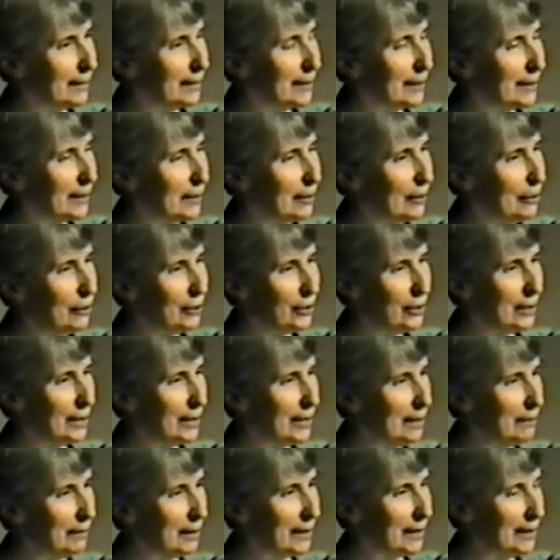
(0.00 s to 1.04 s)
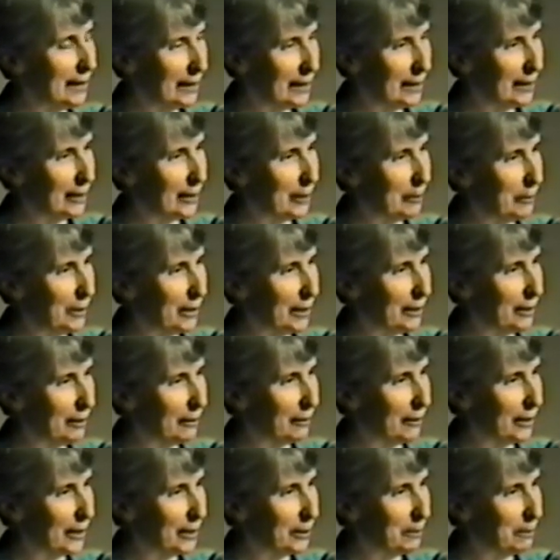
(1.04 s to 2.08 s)
you shouldn't even kiss someone who
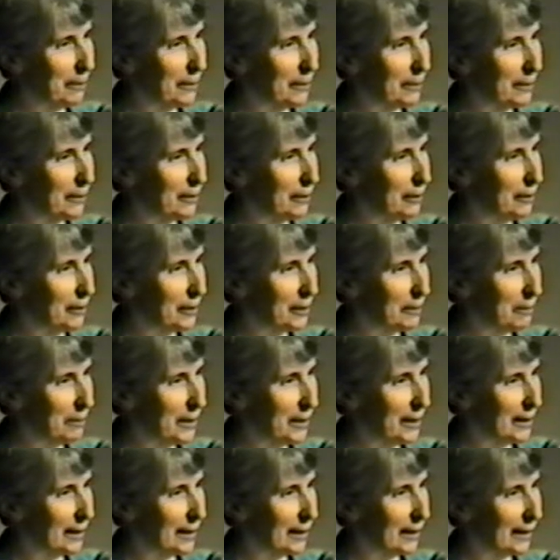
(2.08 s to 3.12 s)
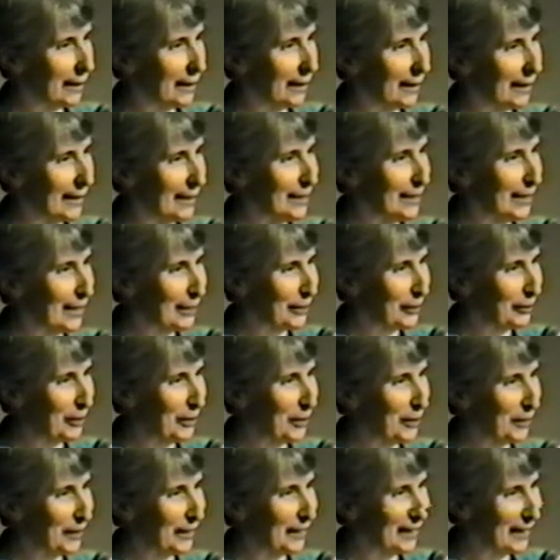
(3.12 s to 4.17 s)
drinks Coors beer. That's how
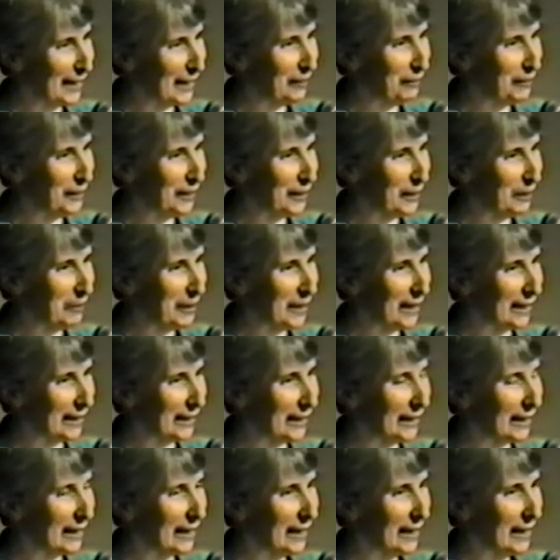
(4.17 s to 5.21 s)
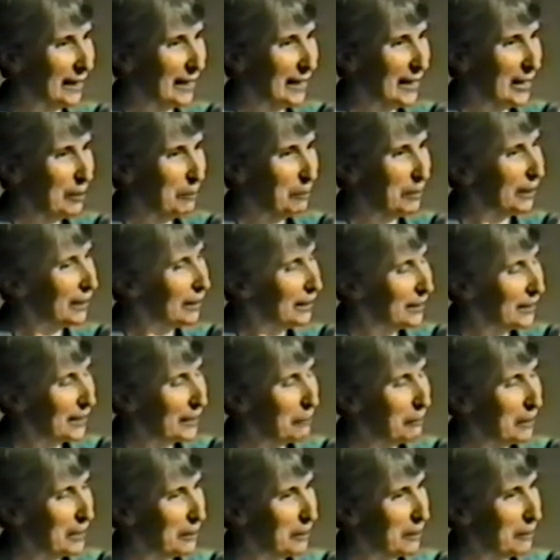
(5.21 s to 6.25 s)
strongly I feel about it. Because their
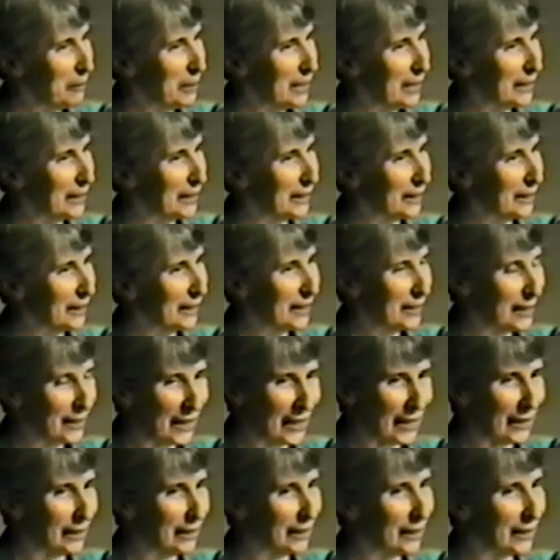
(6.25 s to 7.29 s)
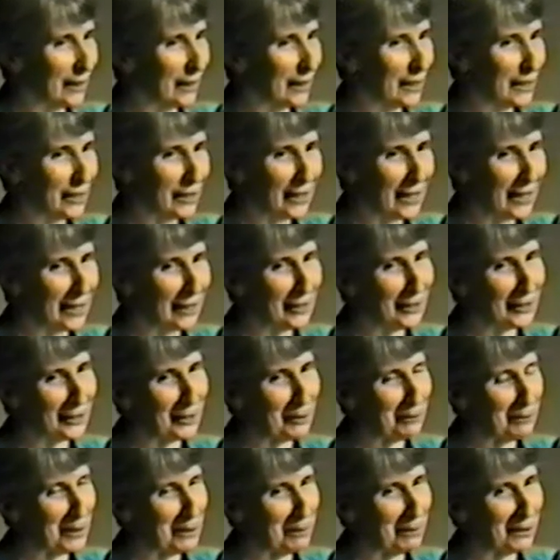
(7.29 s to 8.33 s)
record is not good. It is not good on
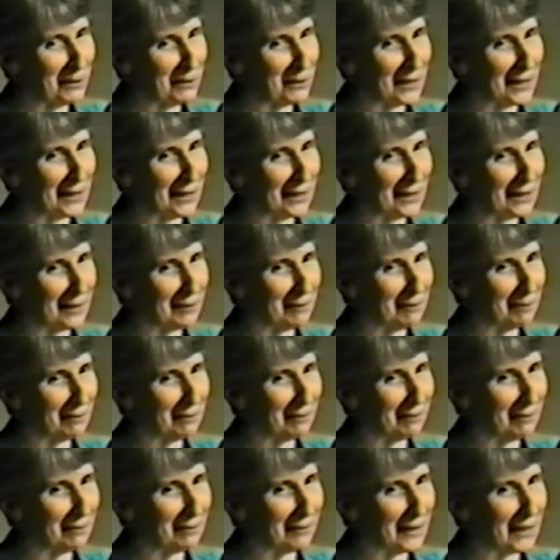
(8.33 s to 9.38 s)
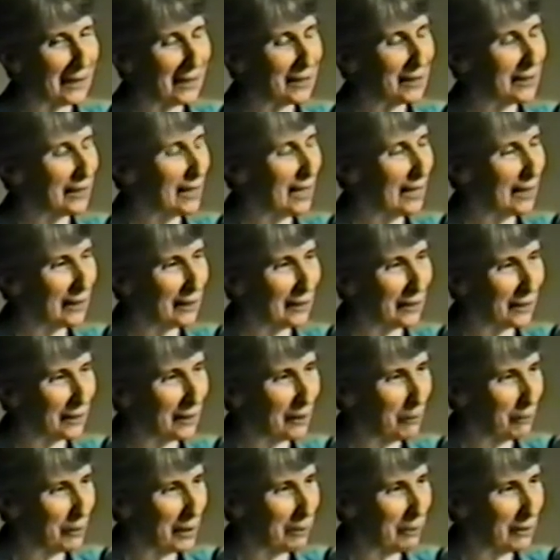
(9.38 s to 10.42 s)
people of color. It is not good
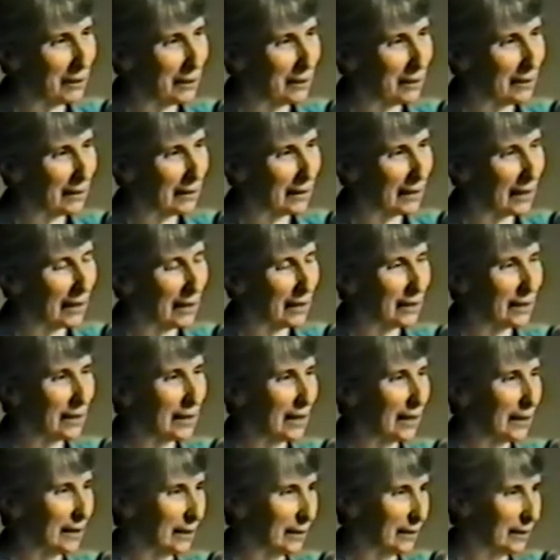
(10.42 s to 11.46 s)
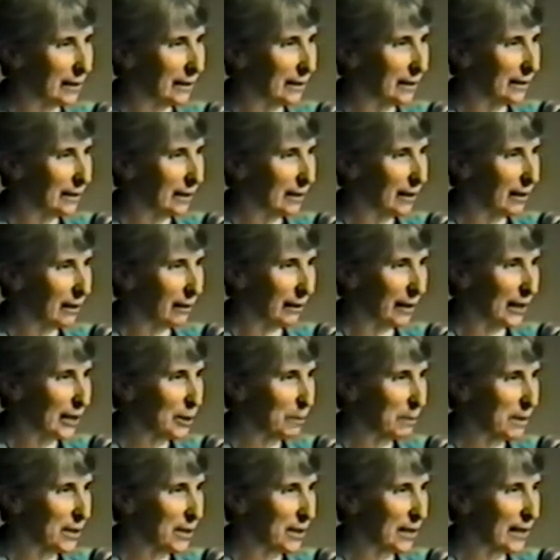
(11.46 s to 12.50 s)
on women. And it's not good on
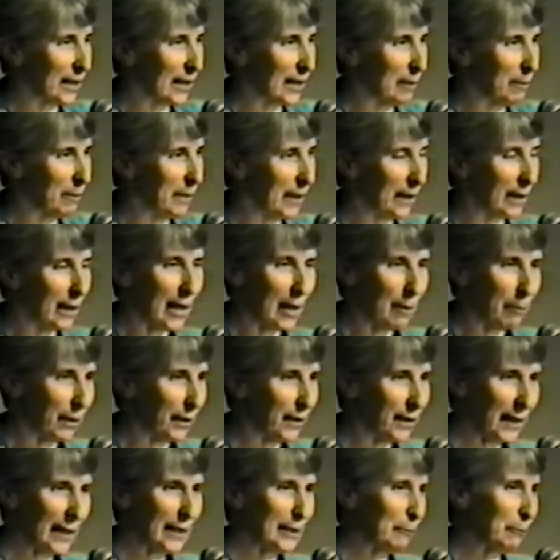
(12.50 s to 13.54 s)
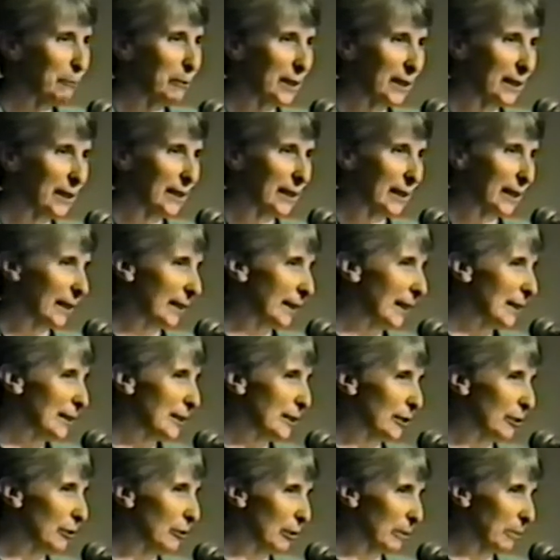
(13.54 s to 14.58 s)
lesbians and gay men. But that's one thing. That's the
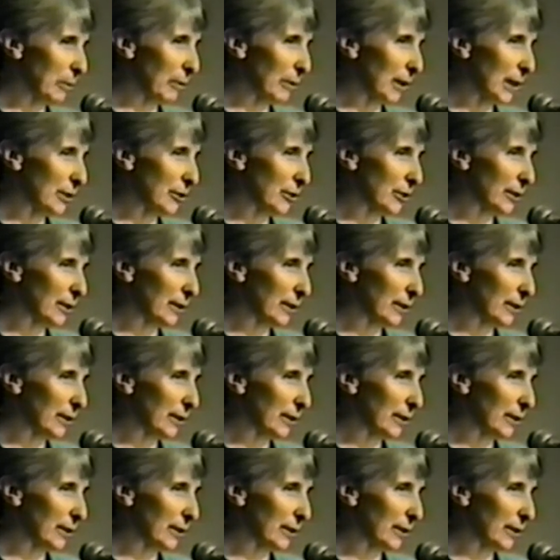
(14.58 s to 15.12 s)
corporation.